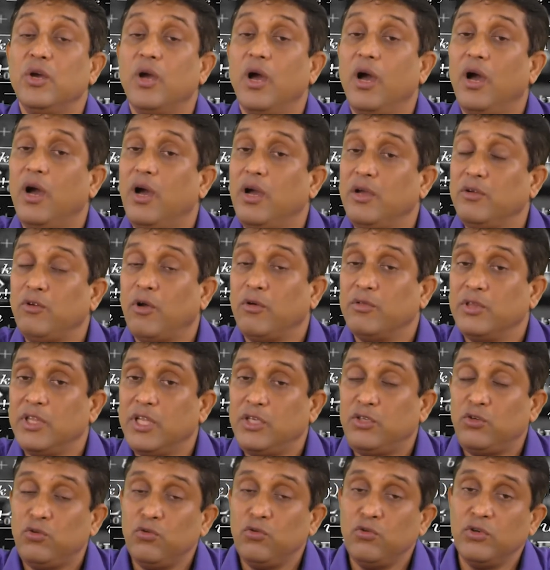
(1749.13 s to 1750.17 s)
uh, you know
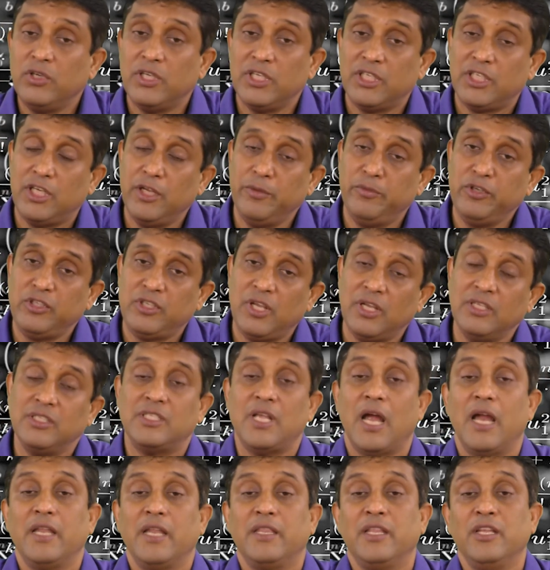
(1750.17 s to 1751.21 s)
the two
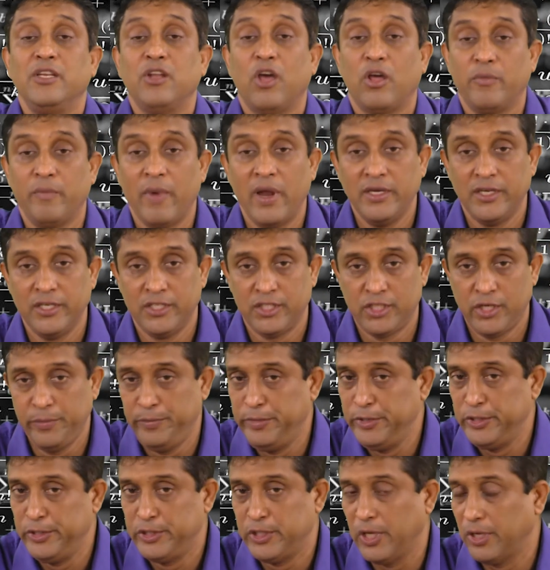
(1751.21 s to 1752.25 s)
distributions are the normal
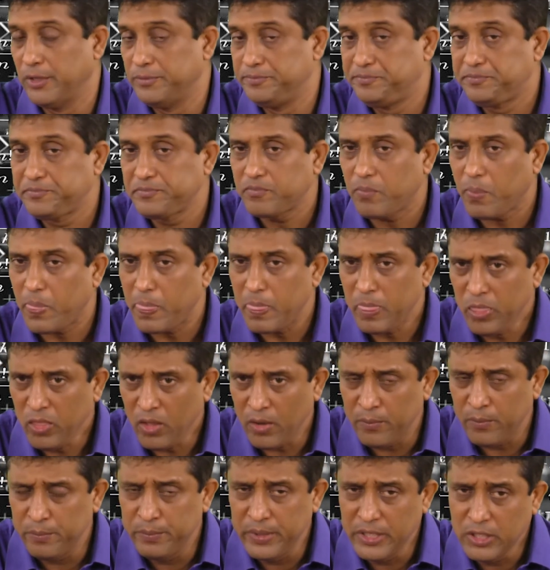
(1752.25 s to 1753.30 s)
distribution
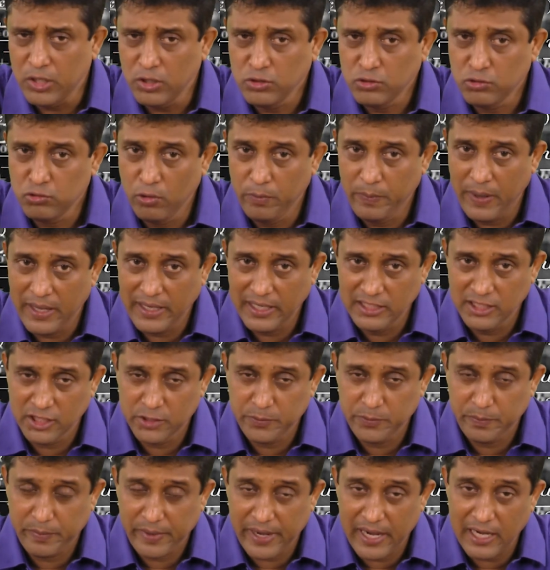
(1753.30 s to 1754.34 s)
because so far as
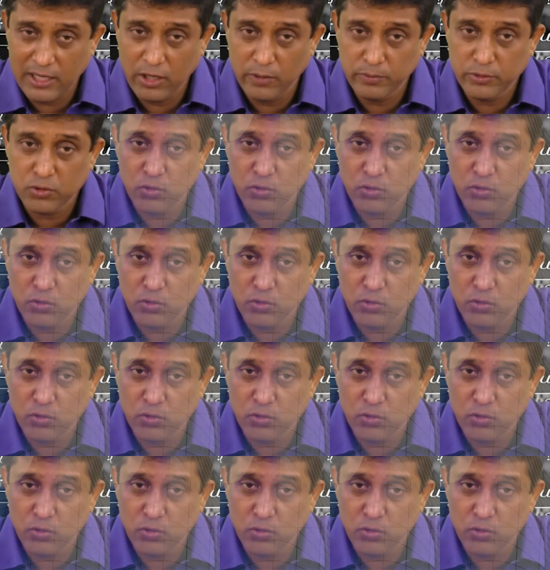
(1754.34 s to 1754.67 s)
spread of